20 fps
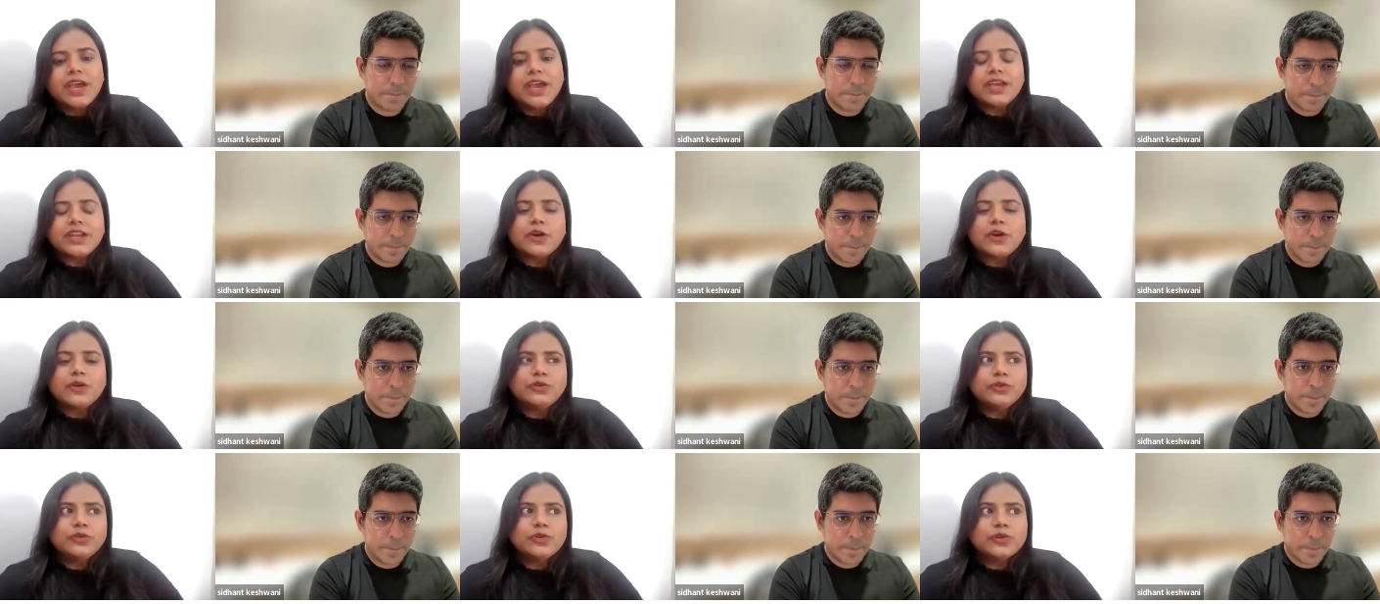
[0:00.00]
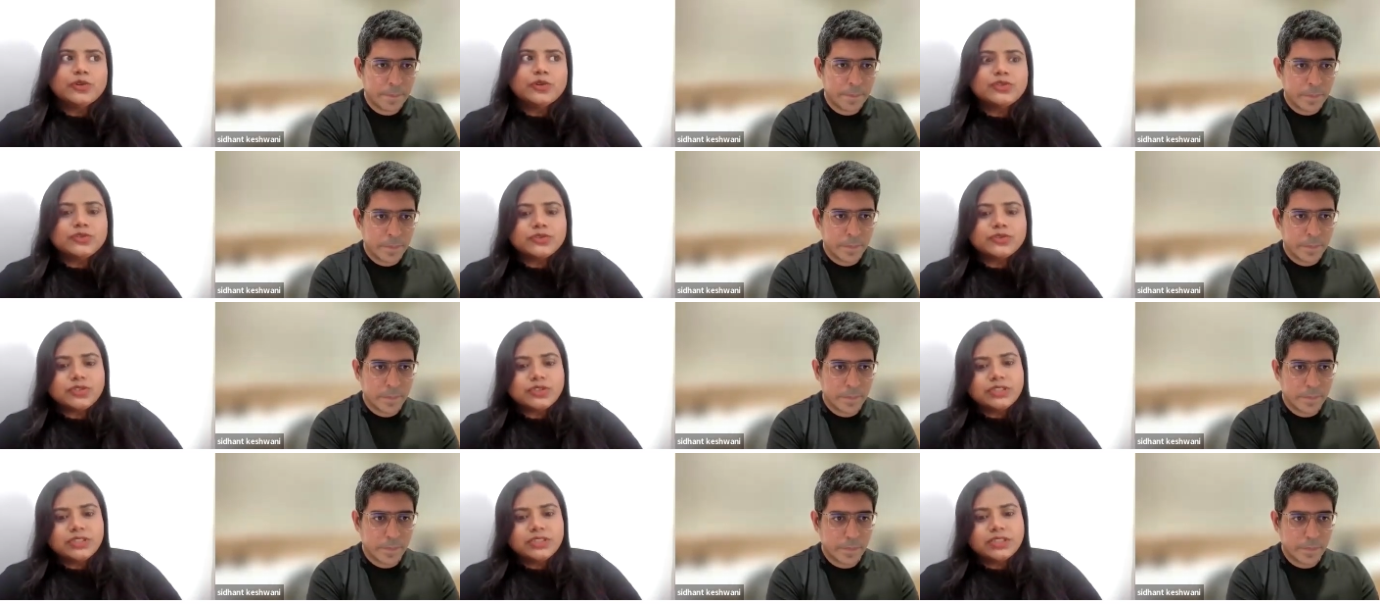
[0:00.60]
Speaker 1: and how do you also
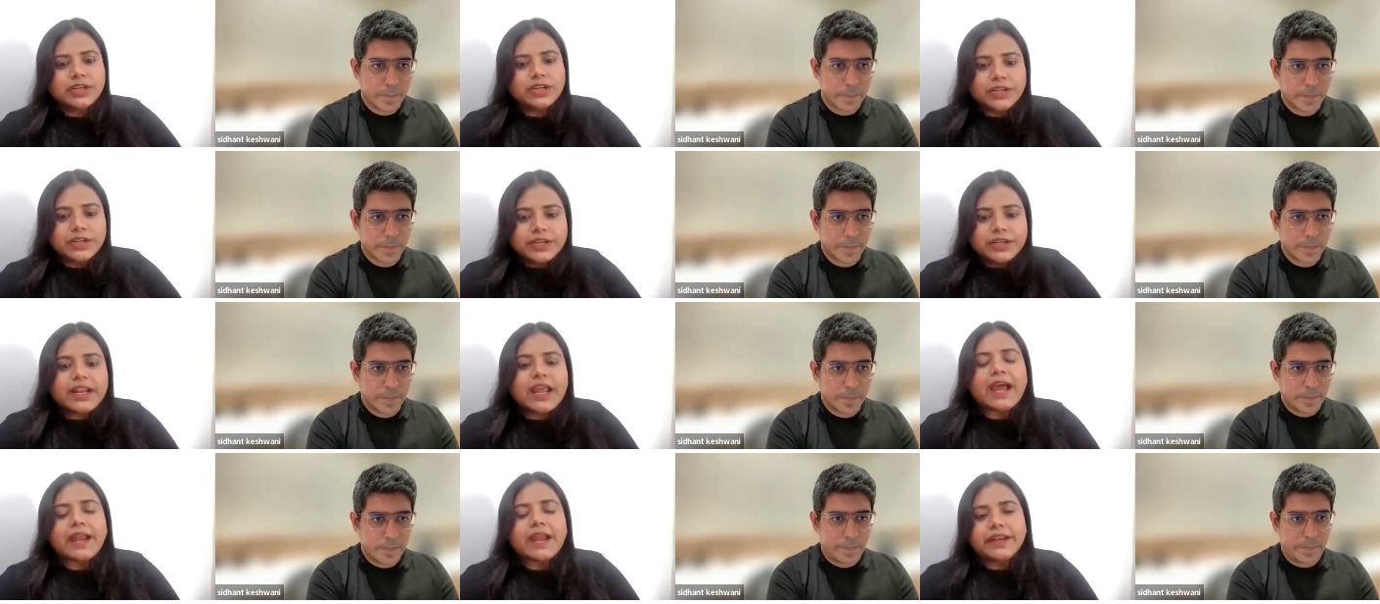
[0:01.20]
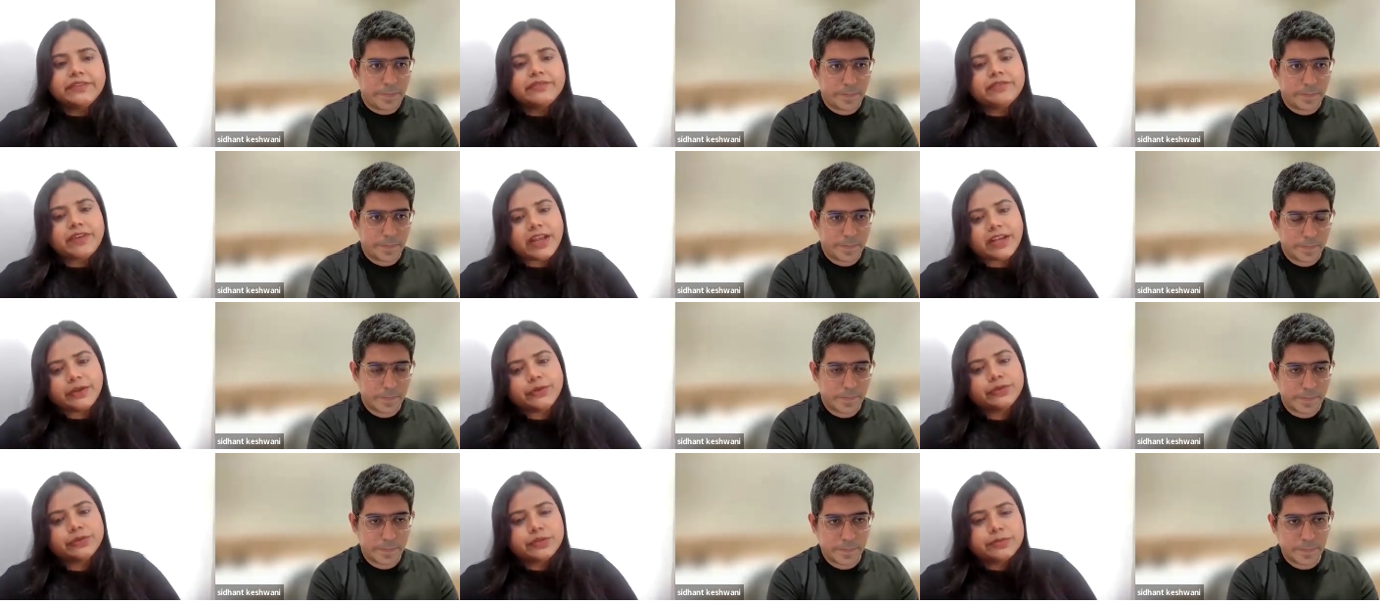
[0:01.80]
see her adding
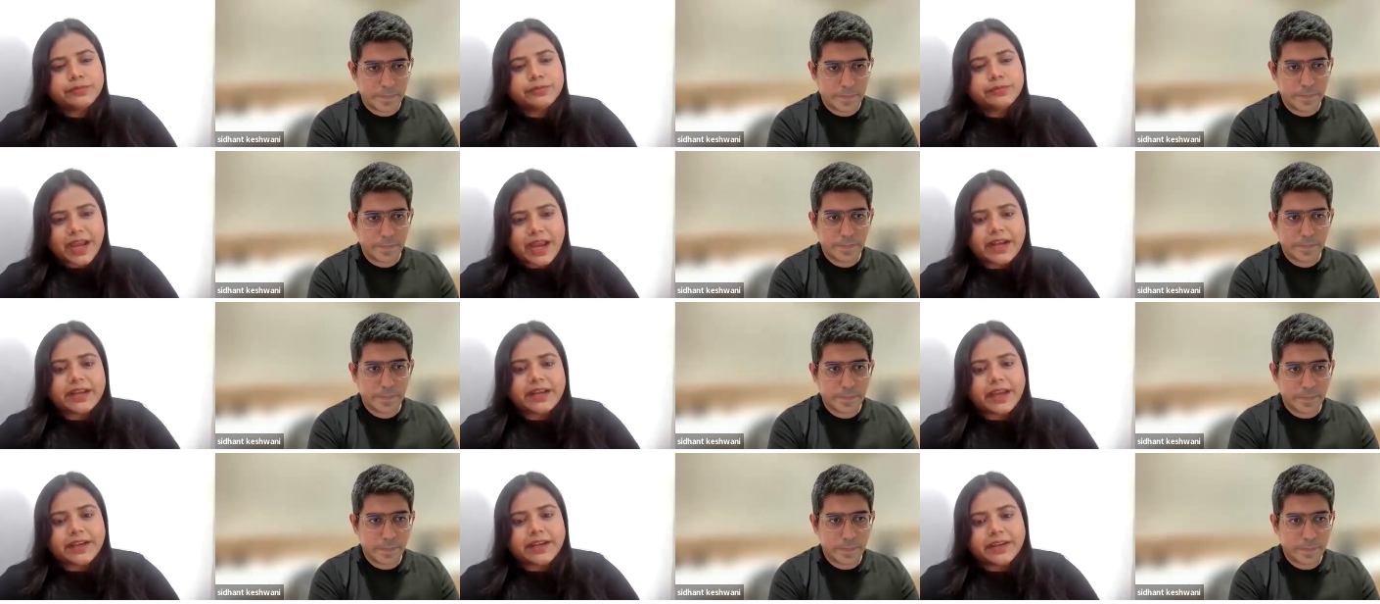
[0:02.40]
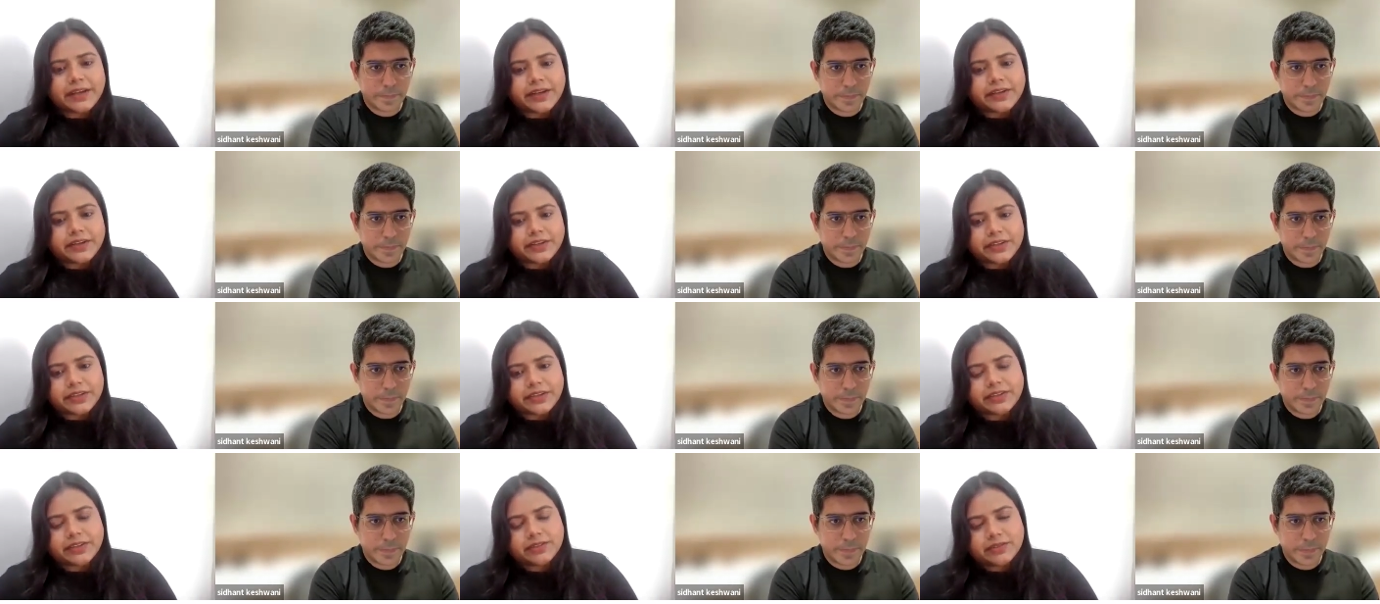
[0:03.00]
value to the brand
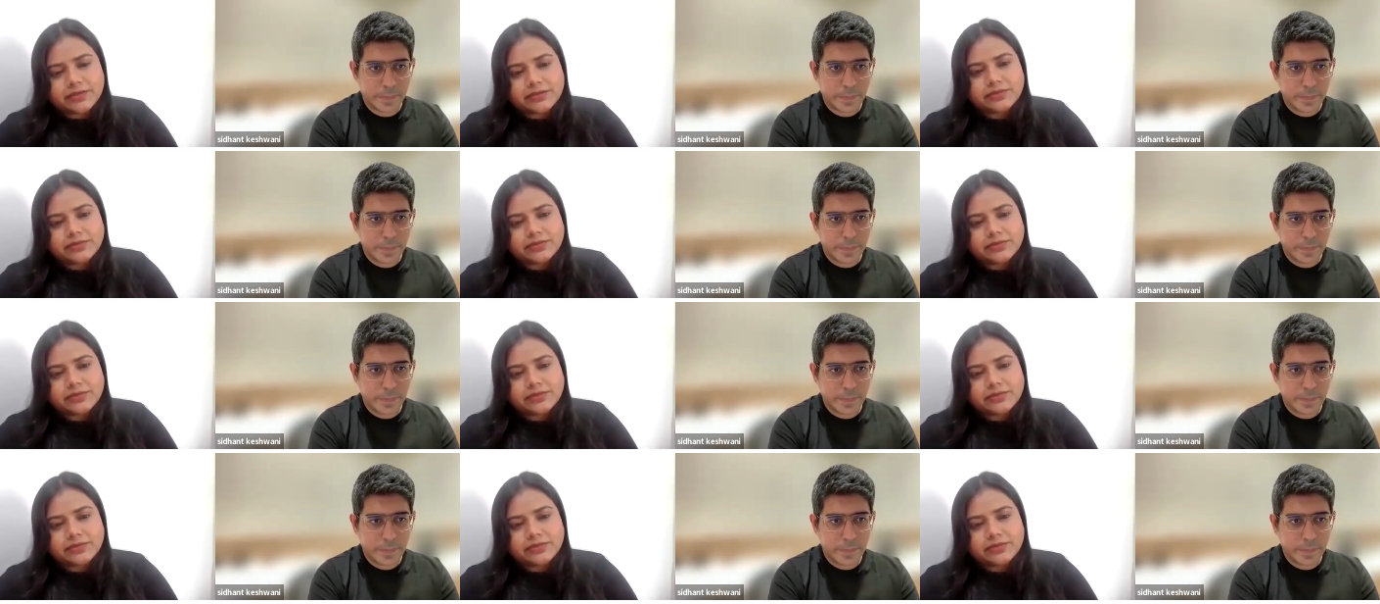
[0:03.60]
identity?